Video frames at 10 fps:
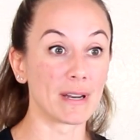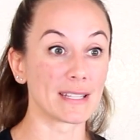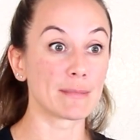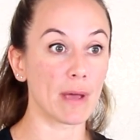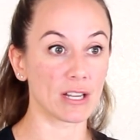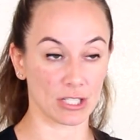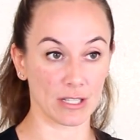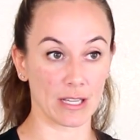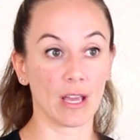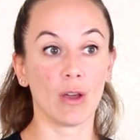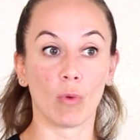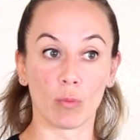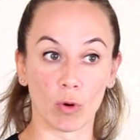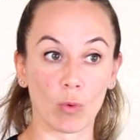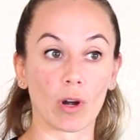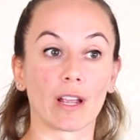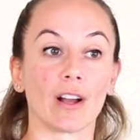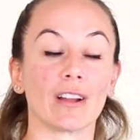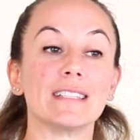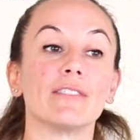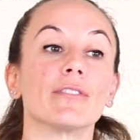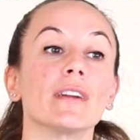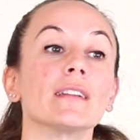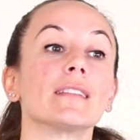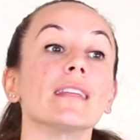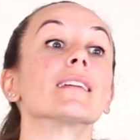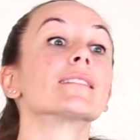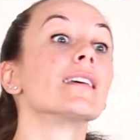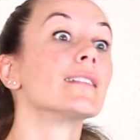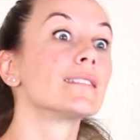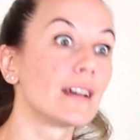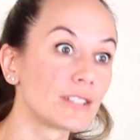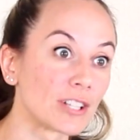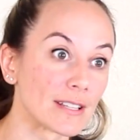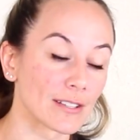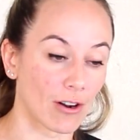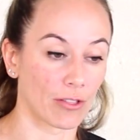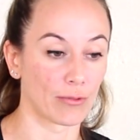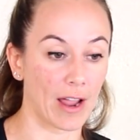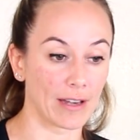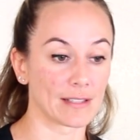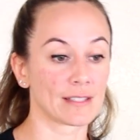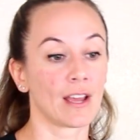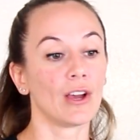but especially when we're working on different things such as arthritis.